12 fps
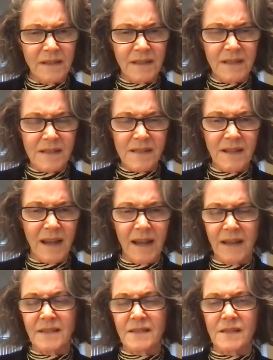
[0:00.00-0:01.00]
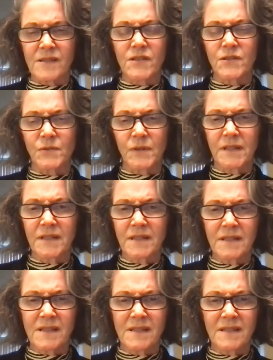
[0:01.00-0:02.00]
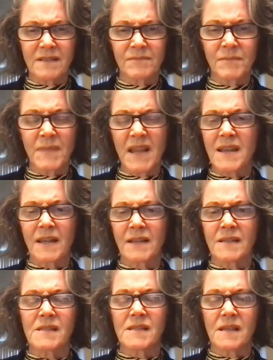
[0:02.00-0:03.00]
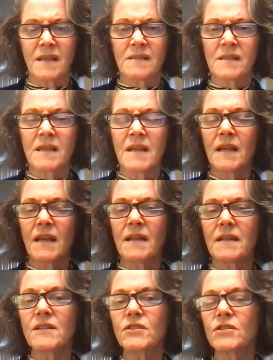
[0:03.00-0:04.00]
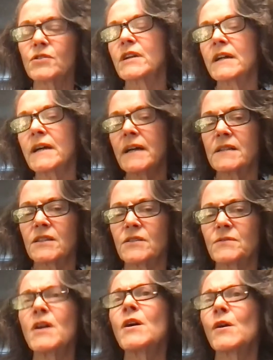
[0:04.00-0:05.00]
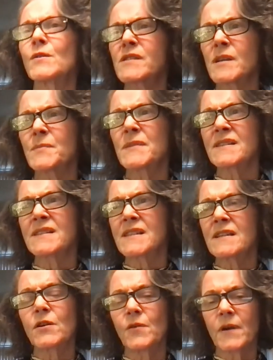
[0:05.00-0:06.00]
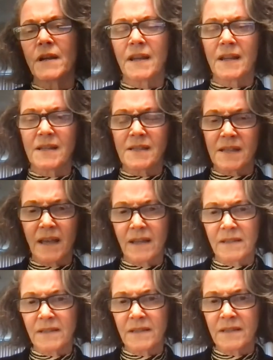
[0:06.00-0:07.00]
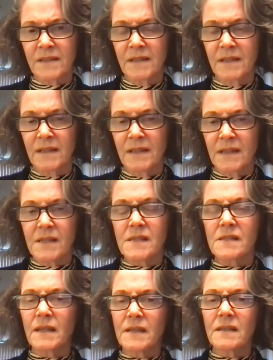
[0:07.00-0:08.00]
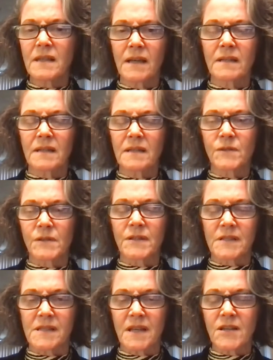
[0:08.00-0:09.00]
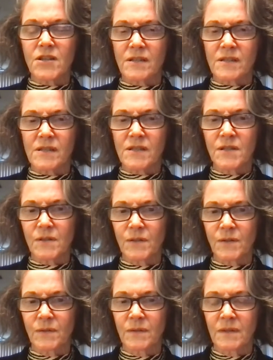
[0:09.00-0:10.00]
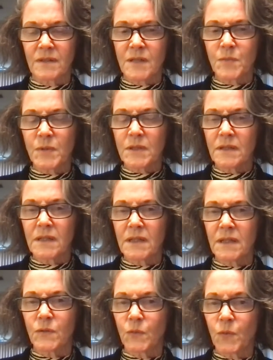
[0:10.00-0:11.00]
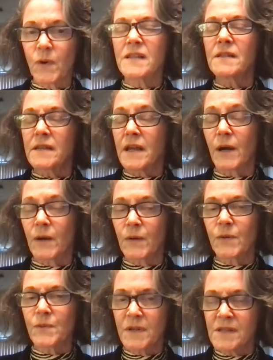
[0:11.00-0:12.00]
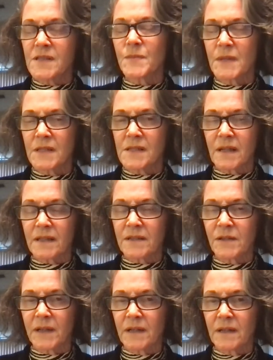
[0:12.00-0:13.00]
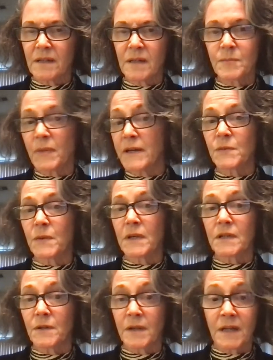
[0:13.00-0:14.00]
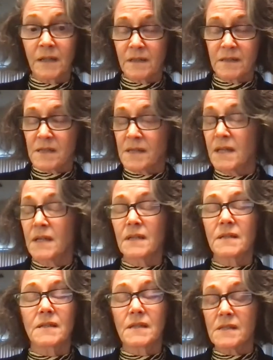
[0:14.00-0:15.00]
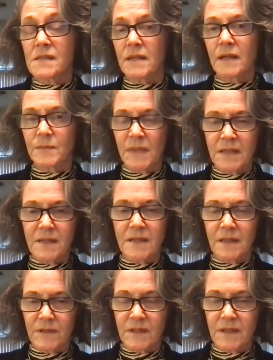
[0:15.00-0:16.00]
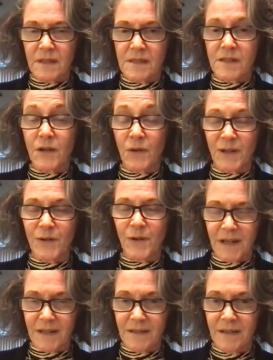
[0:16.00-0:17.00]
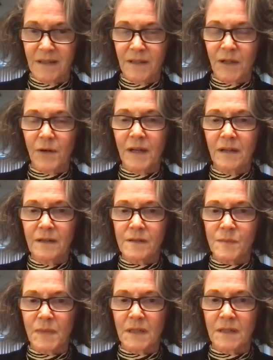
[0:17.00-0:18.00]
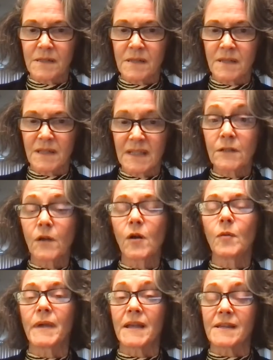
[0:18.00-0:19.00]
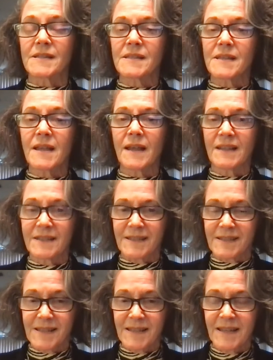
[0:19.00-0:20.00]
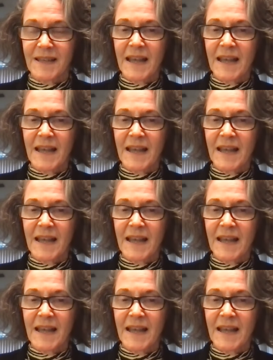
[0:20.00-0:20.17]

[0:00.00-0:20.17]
That doesn't add to the story. That doesn't make any sense. And in your gut, something didn't quite hang together. It's like that in organizations too. Typically, we know when something is not coherent. And by the way, coherence does not mean that everything is going great. Coherence means it all makes sense.